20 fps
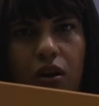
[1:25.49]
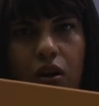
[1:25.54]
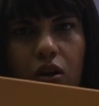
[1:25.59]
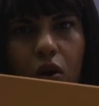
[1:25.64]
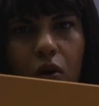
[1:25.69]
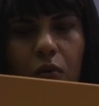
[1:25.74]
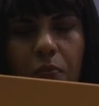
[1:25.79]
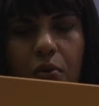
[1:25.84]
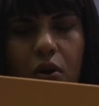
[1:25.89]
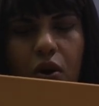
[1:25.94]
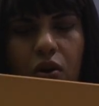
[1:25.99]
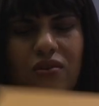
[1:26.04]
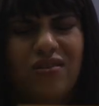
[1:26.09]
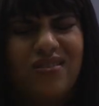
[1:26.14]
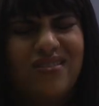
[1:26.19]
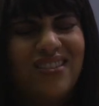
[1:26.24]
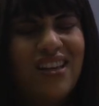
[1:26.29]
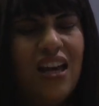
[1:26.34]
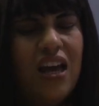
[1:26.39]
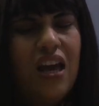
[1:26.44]
Long
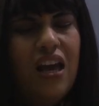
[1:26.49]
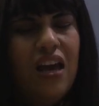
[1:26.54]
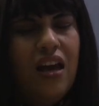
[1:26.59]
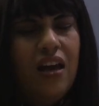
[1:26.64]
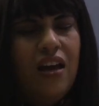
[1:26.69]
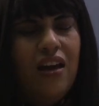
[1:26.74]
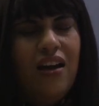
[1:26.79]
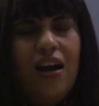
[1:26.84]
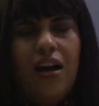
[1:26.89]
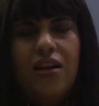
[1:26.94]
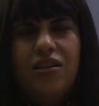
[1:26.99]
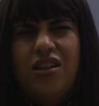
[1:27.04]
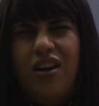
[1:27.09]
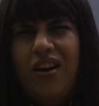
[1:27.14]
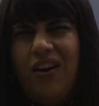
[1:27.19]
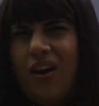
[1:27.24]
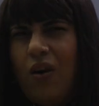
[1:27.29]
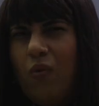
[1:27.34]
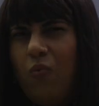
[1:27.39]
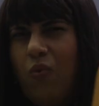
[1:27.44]
box. I
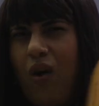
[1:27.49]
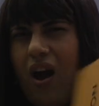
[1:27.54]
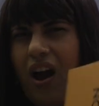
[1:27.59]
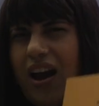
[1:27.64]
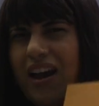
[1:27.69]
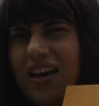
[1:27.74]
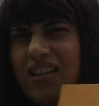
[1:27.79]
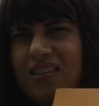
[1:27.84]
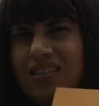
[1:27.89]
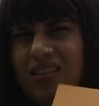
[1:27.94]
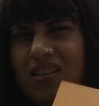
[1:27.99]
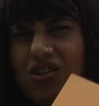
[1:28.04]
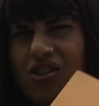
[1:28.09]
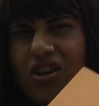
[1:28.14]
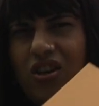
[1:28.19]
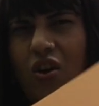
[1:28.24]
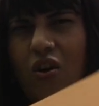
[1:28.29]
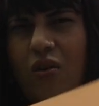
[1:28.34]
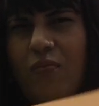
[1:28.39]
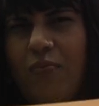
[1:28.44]
don't know why it's such
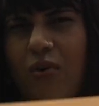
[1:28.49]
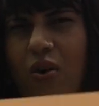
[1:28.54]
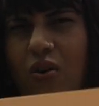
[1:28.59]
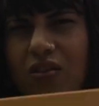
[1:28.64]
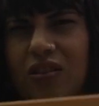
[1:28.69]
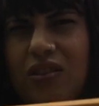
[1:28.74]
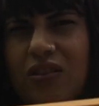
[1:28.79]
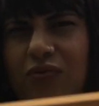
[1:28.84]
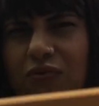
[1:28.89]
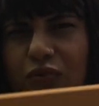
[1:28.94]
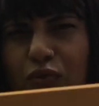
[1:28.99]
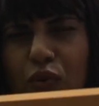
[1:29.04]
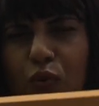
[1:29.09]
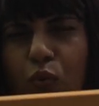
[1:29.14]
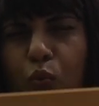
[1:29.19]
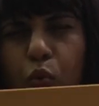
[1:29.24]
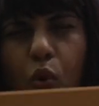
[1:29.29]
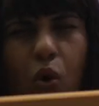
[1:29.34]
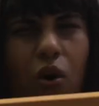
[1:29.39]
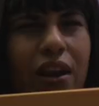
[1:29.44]
a long box for
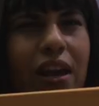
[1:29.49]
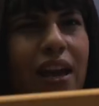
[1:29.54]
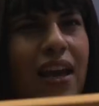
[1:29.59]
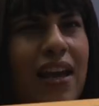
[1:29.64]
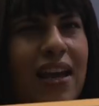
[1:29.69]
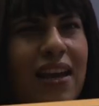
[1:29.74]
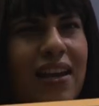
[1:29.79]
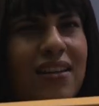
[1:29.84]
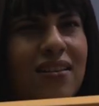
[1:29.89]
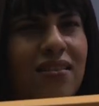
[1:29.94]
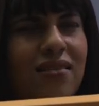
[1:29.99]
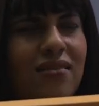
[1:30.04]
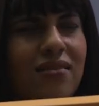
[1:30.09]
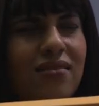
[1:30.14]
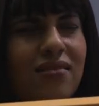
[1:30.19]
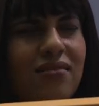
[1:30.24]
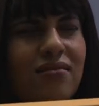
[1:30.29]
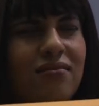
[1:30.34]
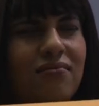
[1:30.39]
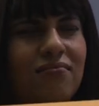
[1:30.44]
what it
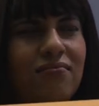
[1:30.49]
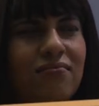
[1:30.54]
is,